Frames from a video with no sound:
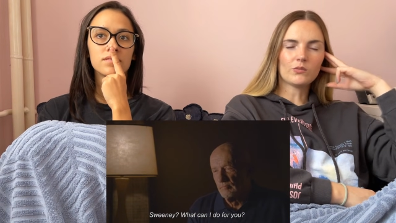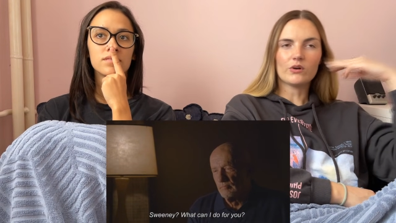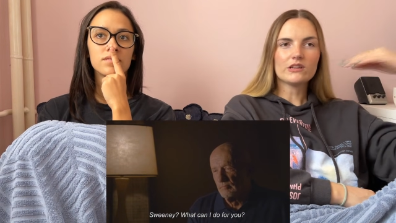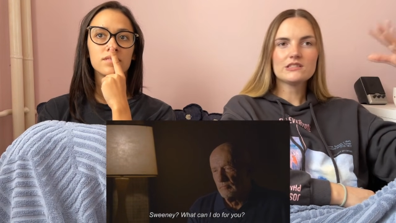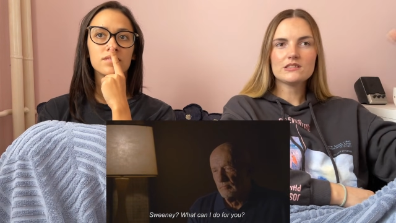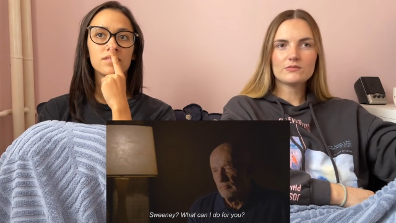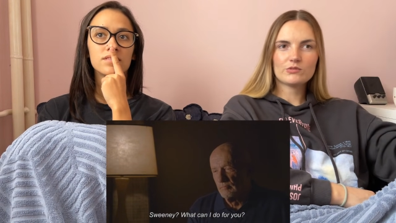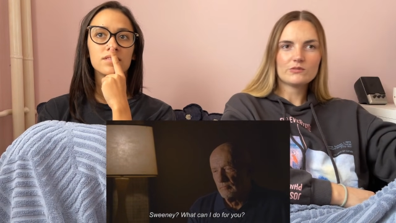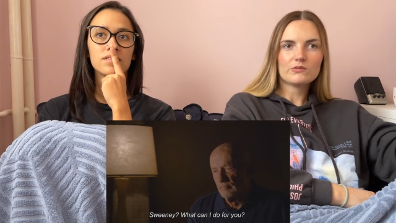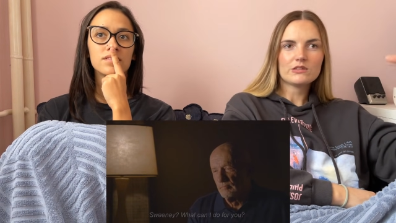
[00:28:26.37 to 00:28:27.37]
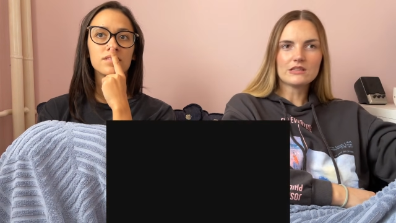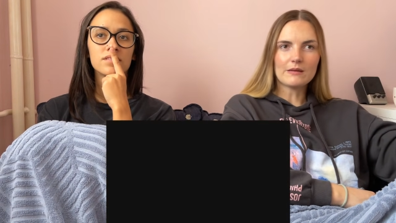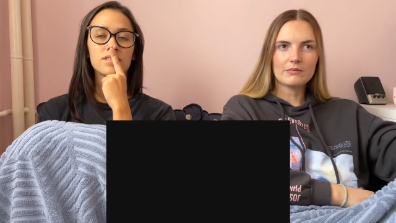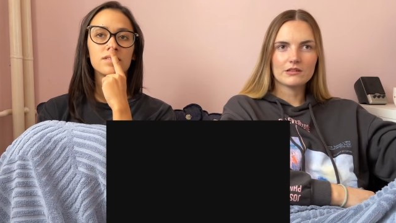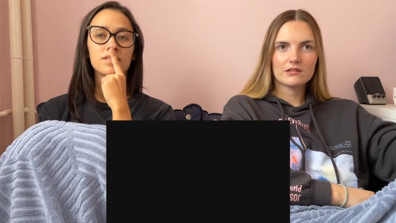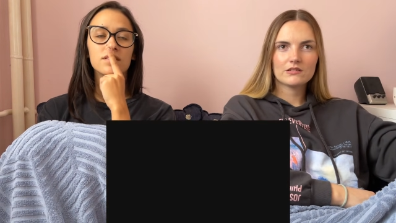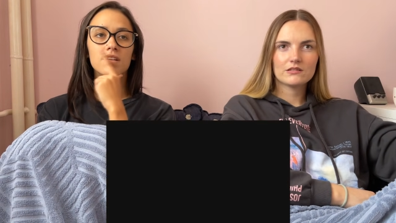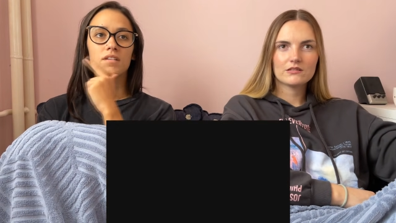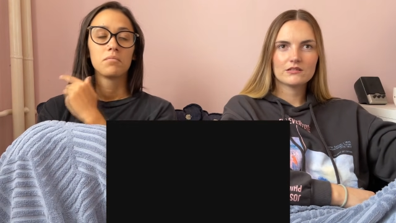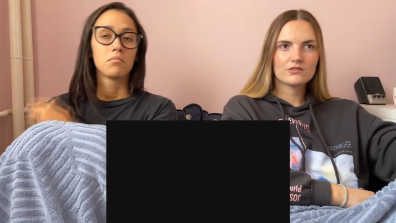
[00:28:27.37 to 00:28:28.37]
Speaker 1: What is this? What is what is happening?
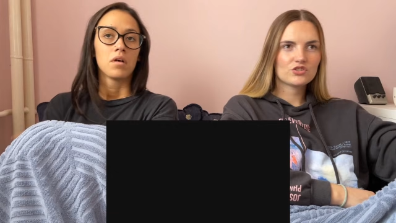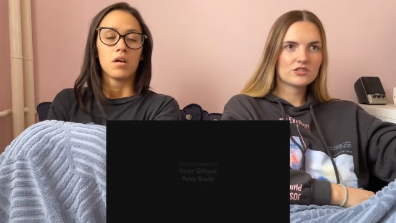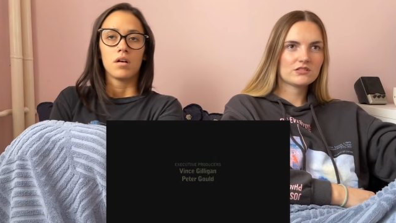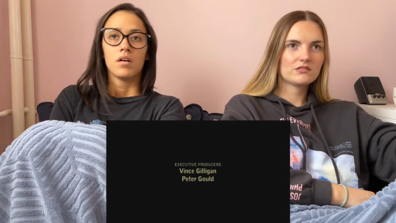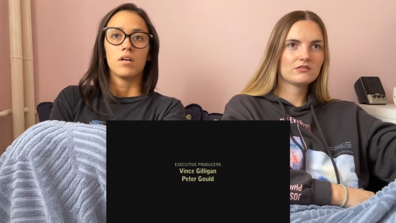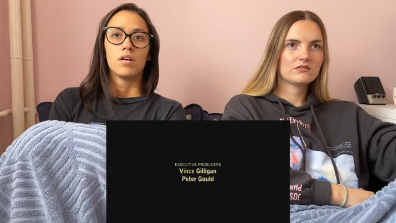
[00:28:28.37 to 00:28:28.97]
Just.